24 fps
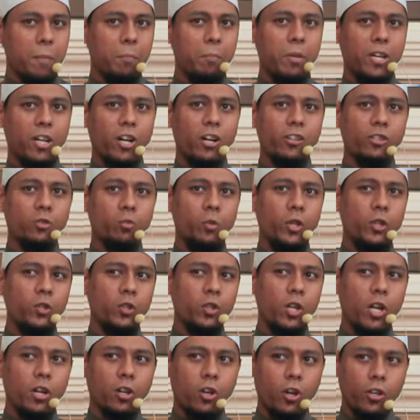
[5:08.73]
Because we
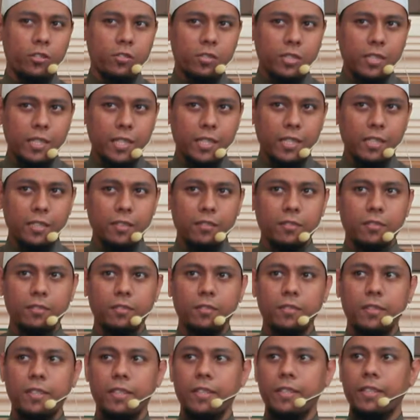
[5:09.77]
do not consider
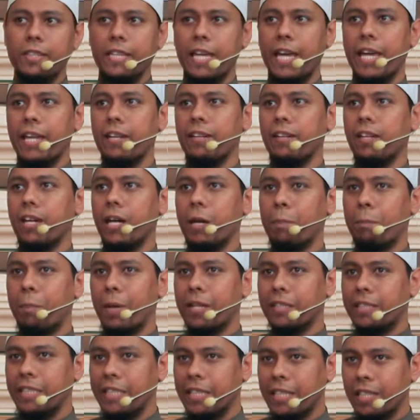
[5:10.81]
that a
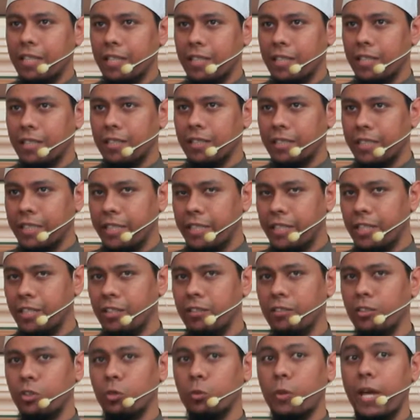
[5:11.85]
particular
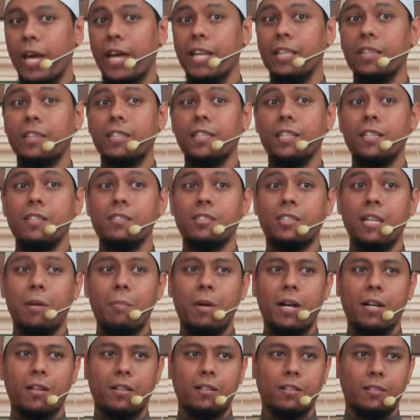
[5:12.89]
thing to enter the
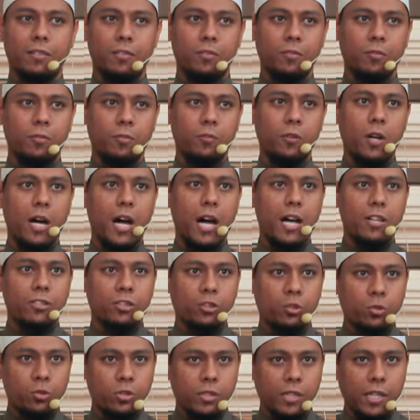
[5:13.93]
stomach for
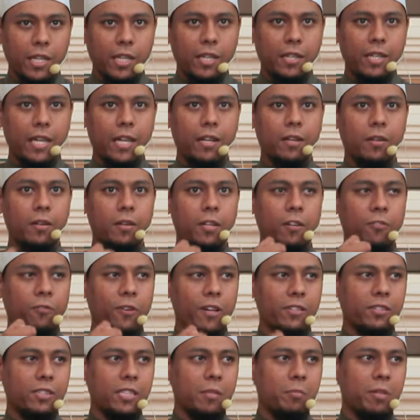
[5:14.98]
us to say that the
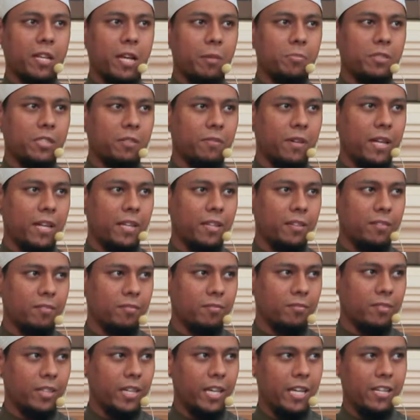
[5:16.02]
fasting becomes invalid.
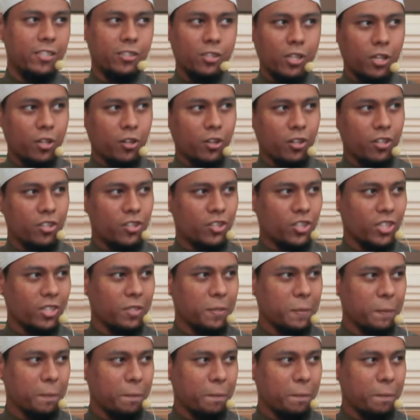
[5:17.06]
It is not a condition.